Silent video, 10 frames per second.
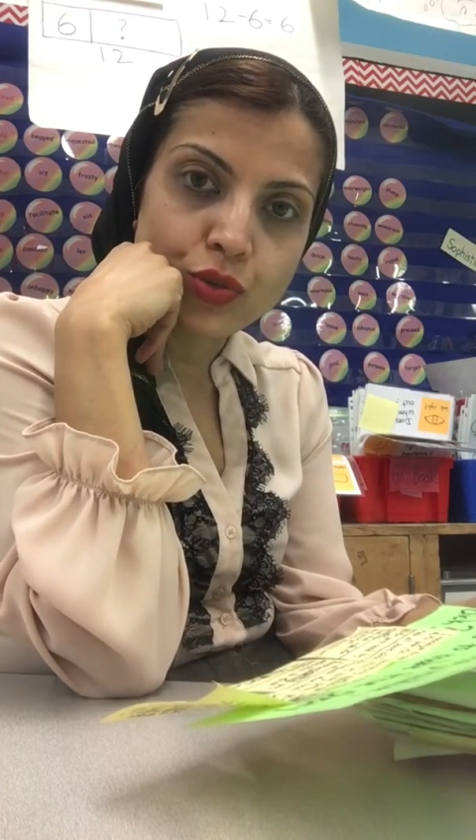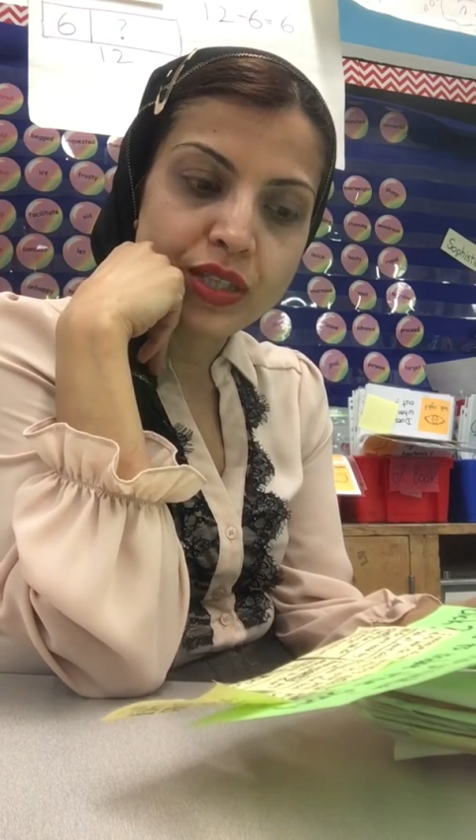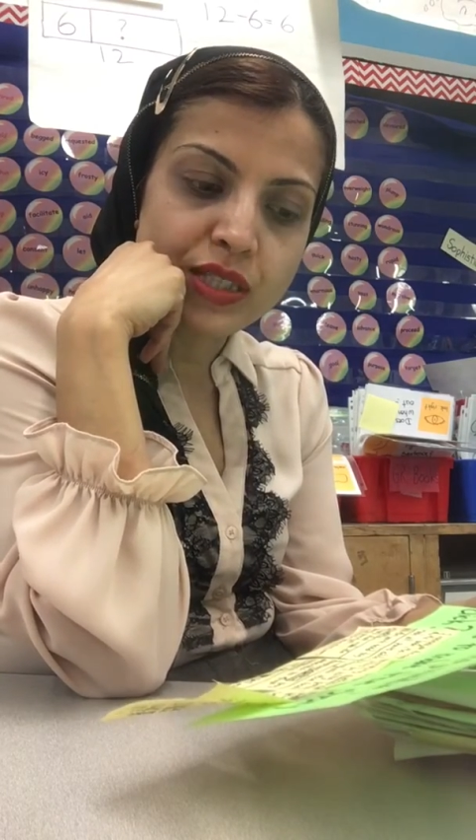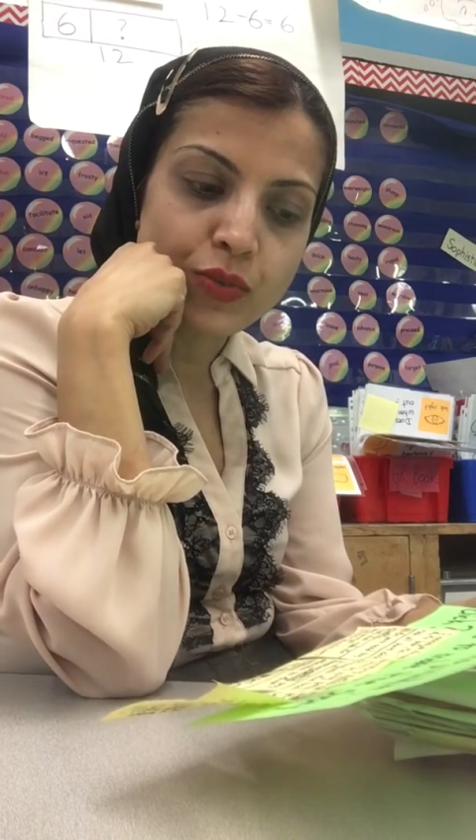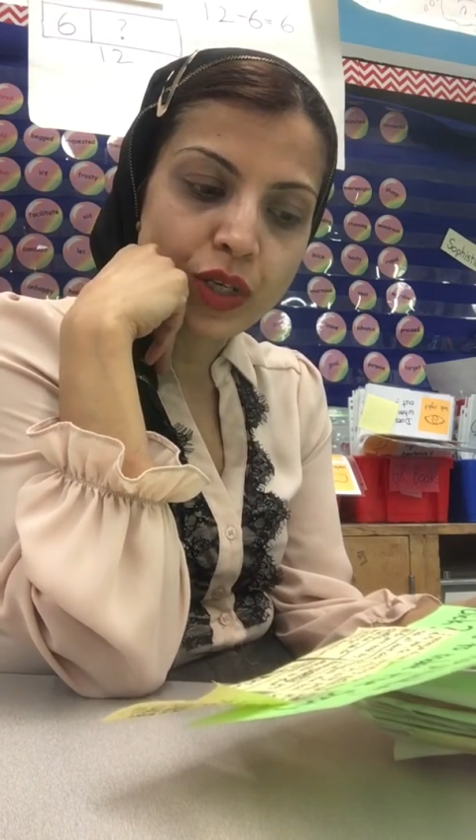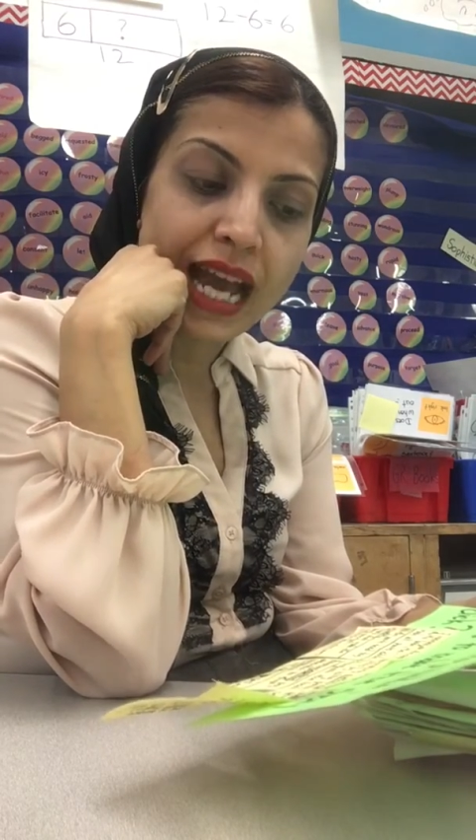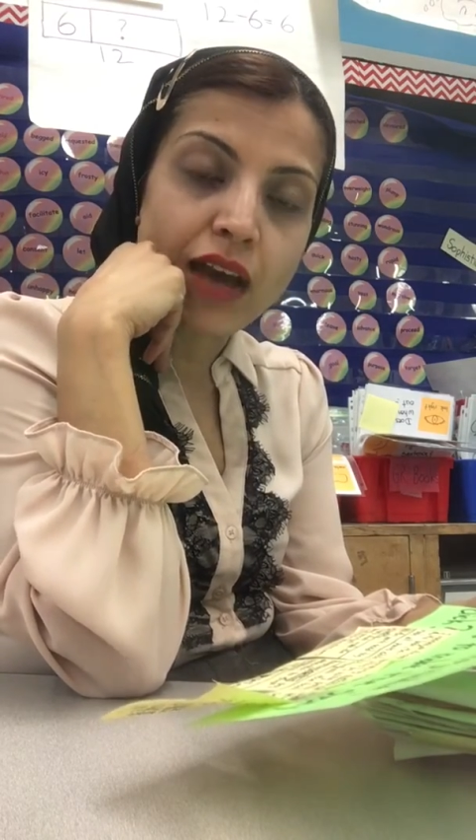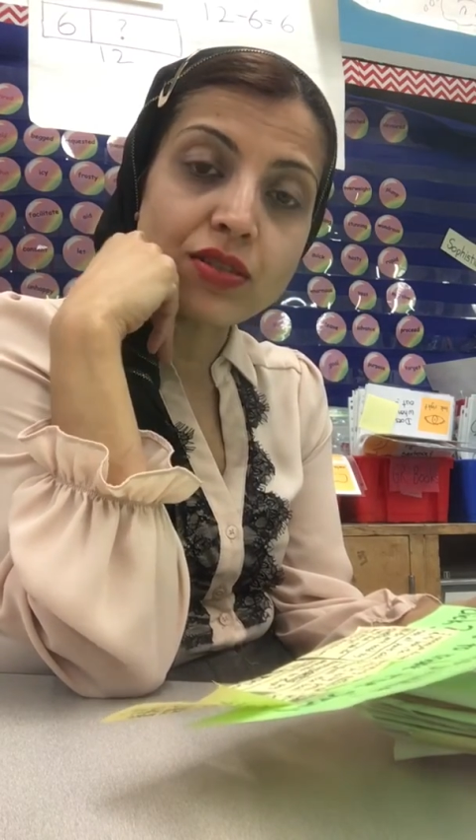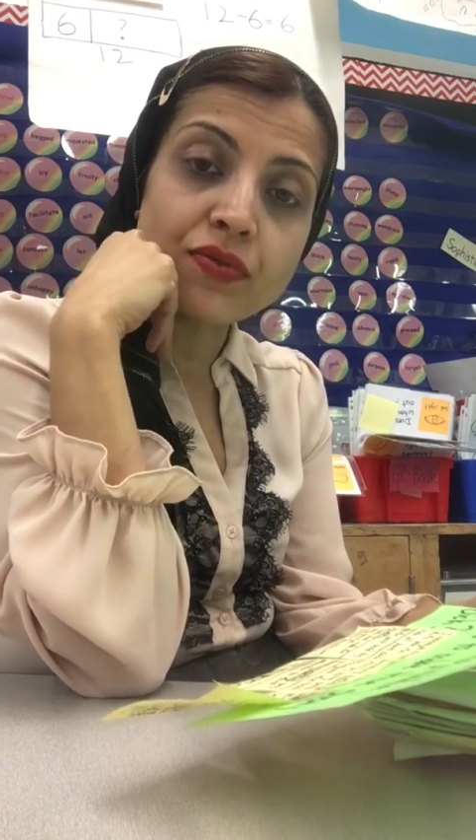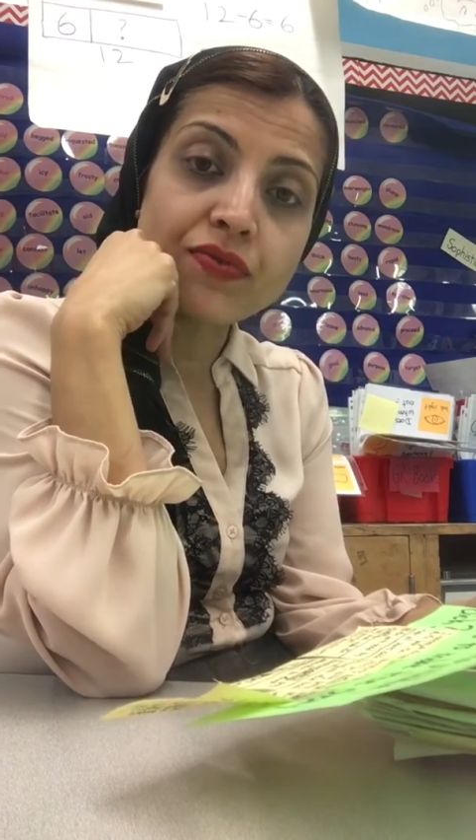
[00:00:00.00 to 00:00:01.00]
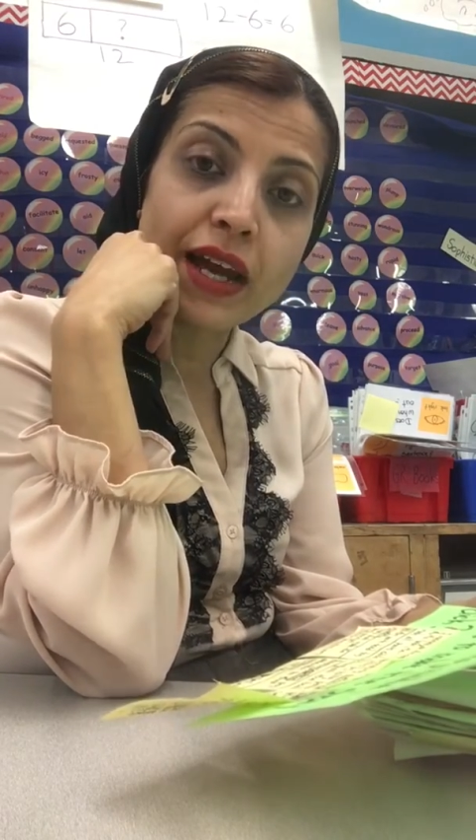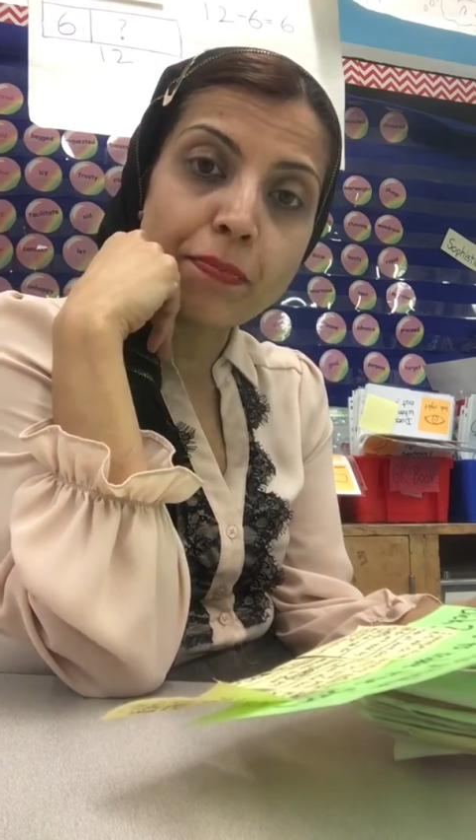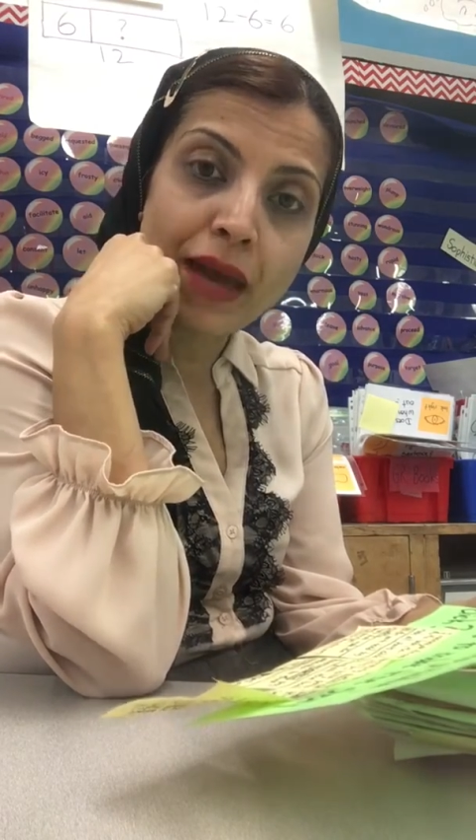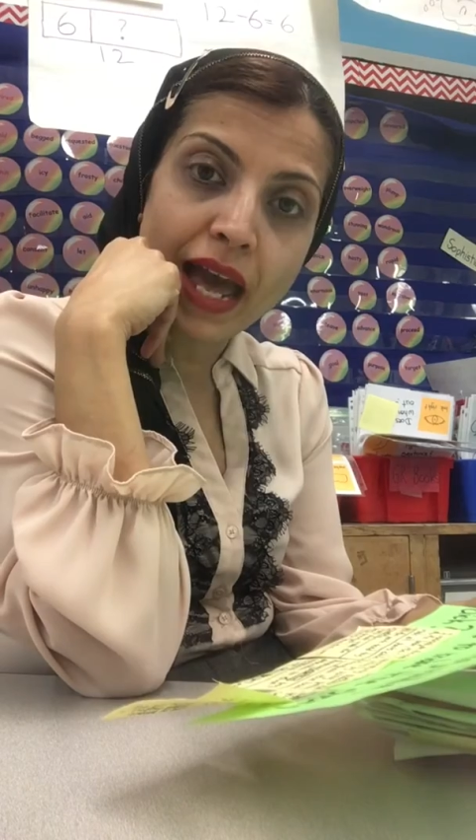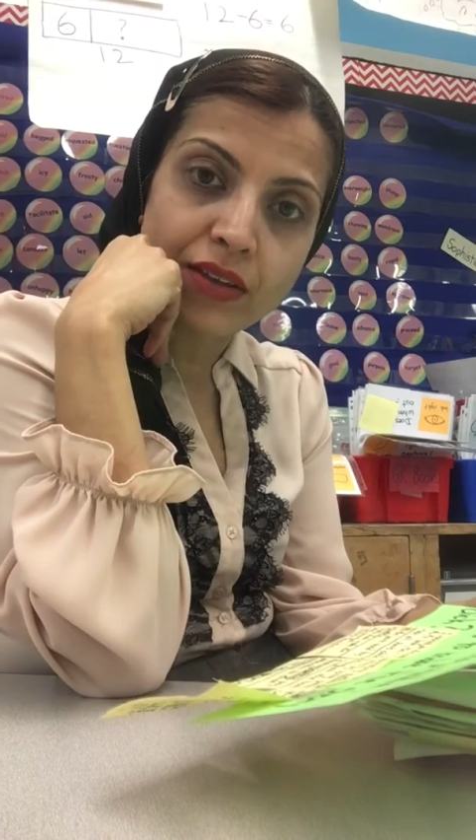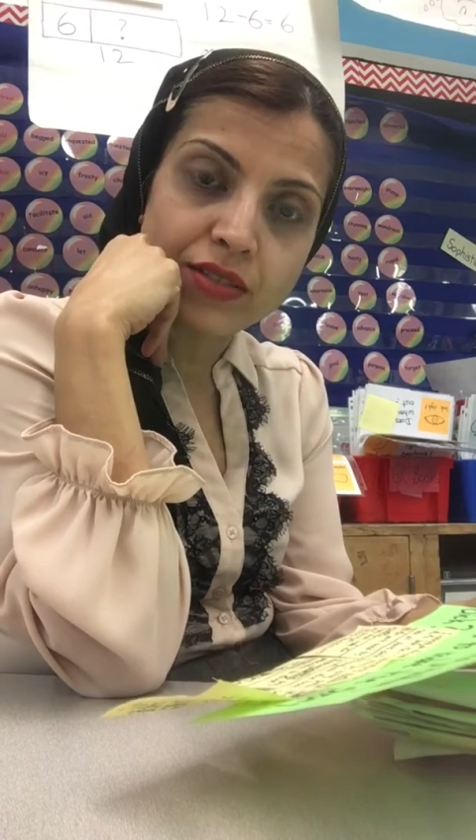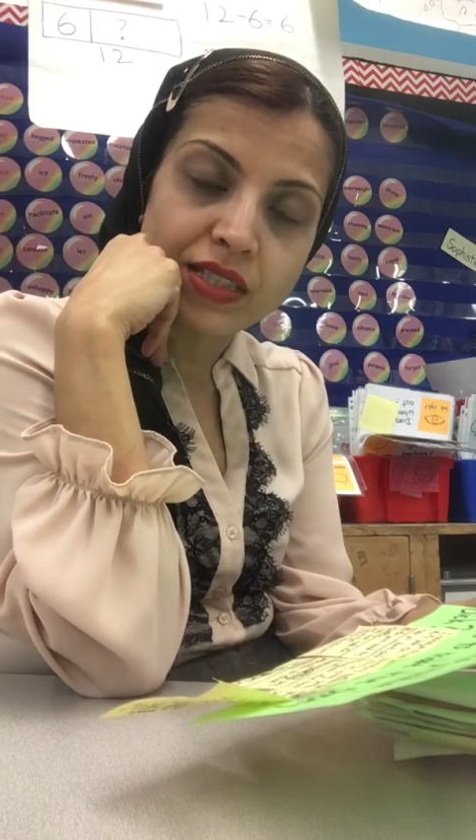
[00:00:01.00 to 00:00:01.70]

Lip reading: this work, how to find patterns,